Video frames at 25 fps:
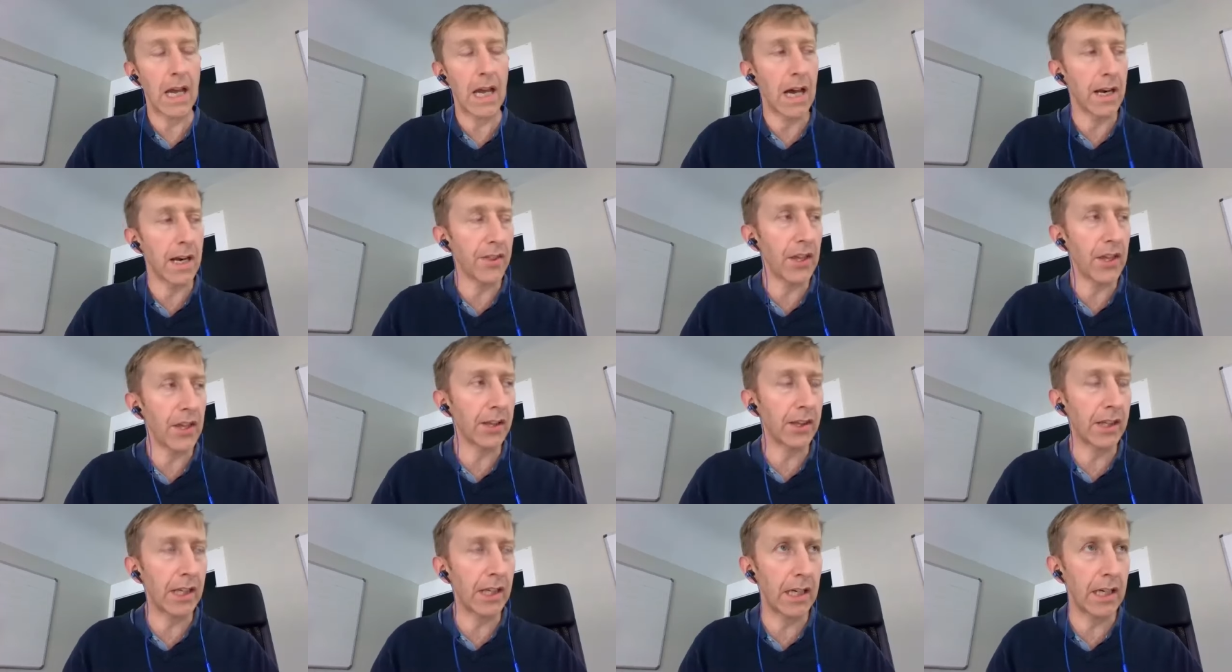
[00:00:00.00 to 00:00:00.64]
and i
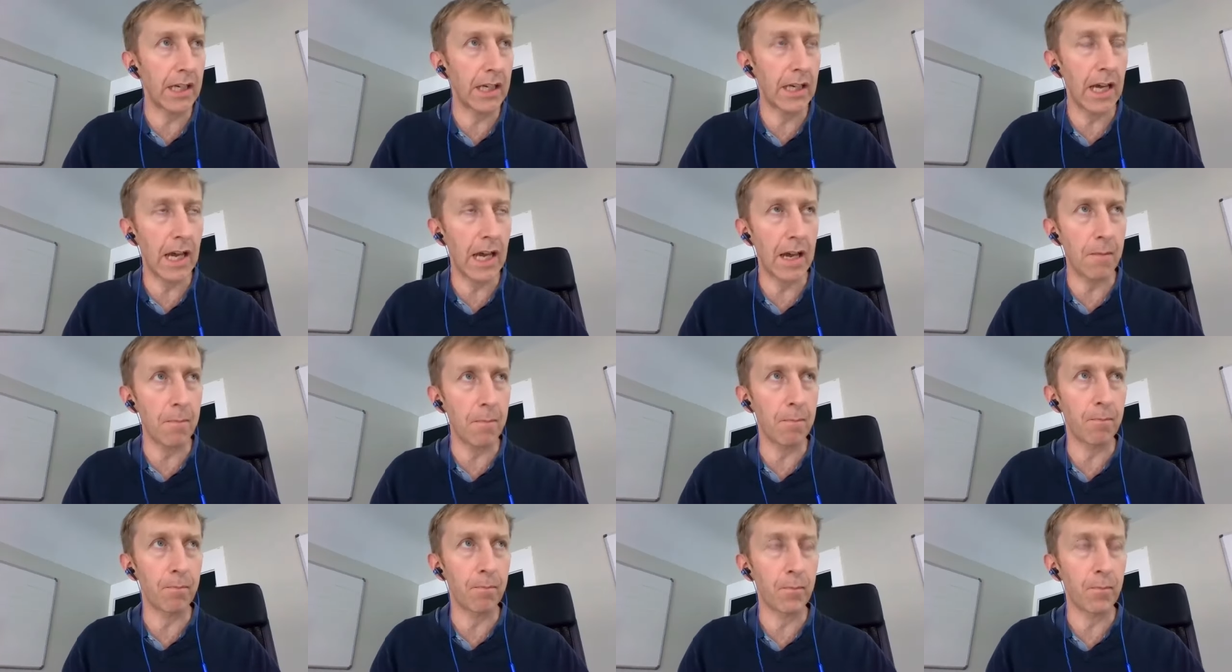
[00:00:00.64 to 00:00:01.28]
think the
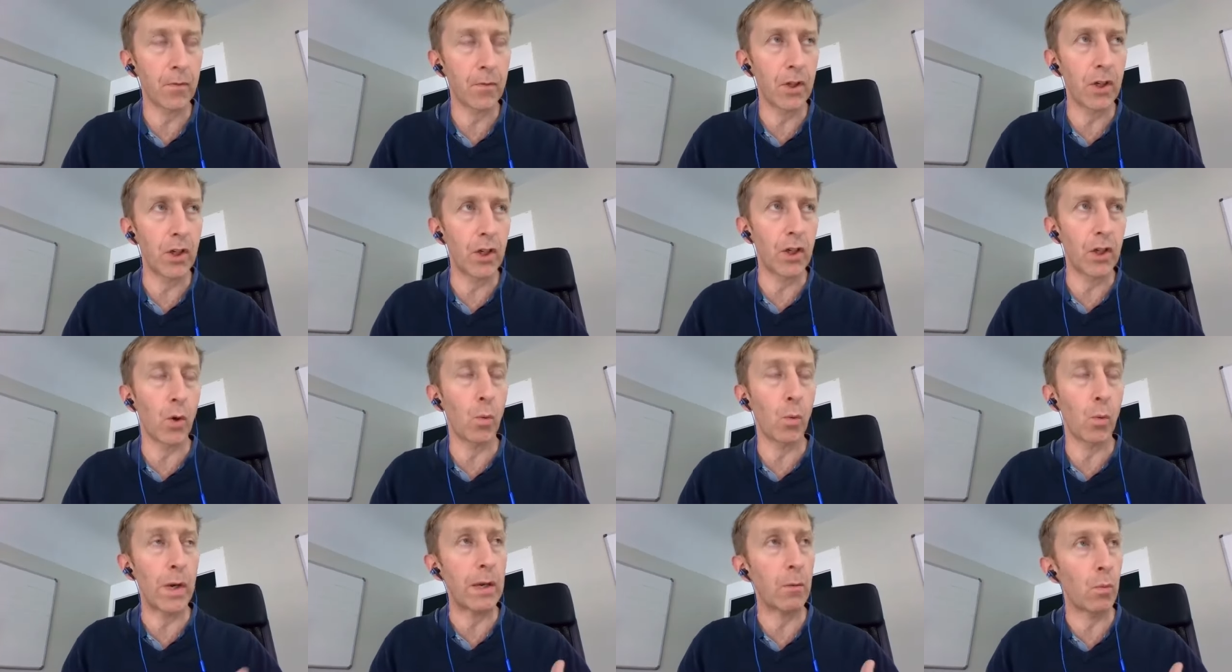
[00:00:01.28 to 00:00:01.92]
um, you know
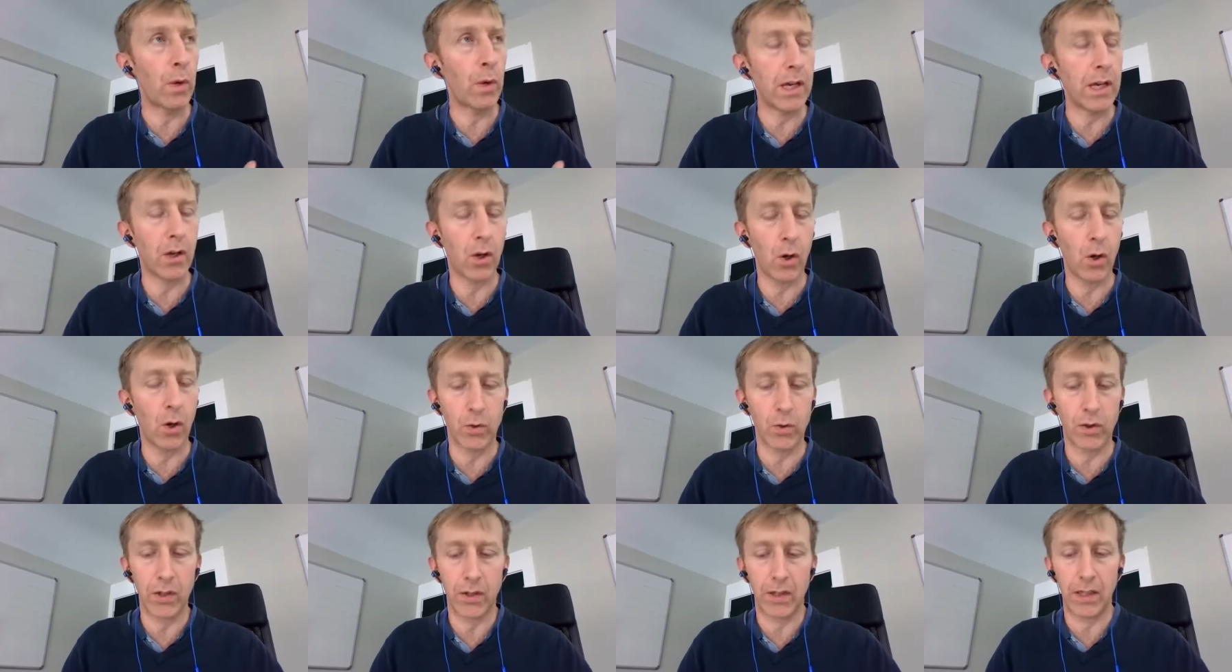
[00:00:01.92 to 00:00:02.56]
we, we
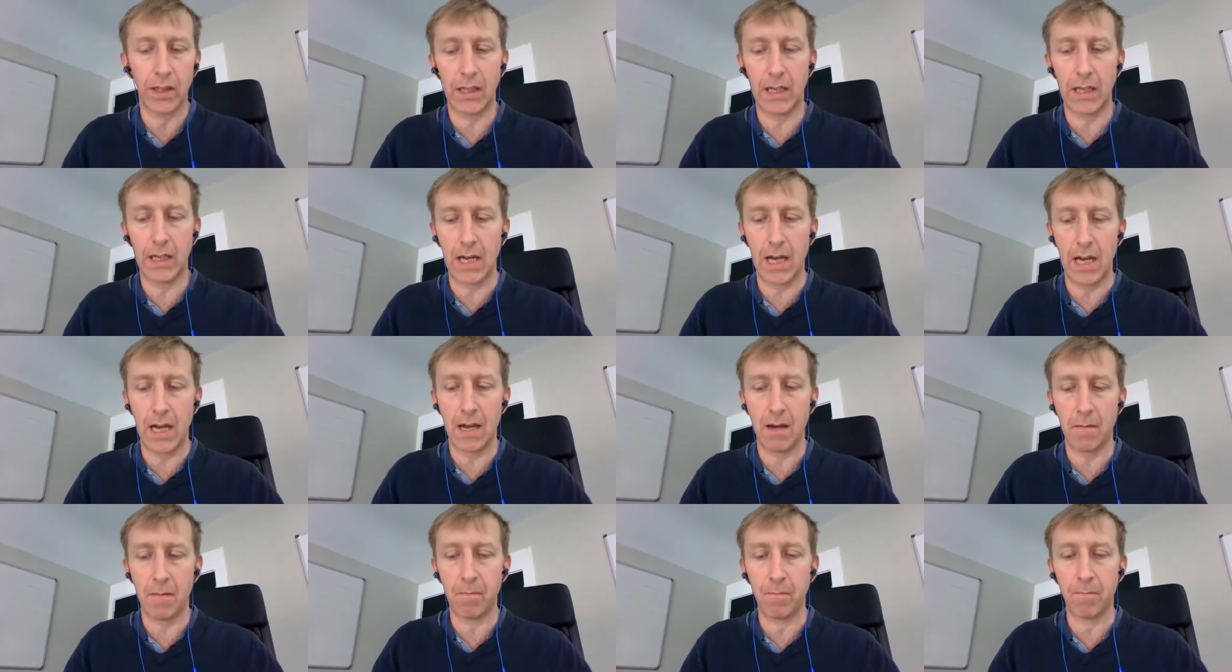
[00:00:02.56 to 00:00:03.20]
go to the
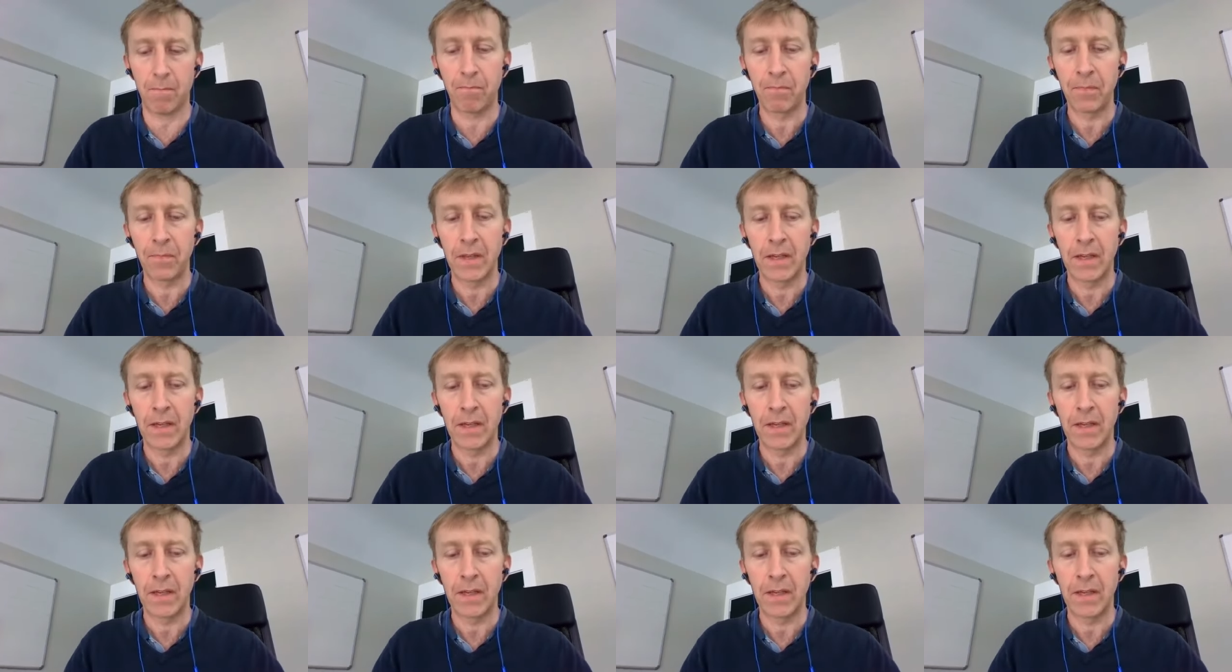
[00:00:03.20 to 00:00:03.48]
um,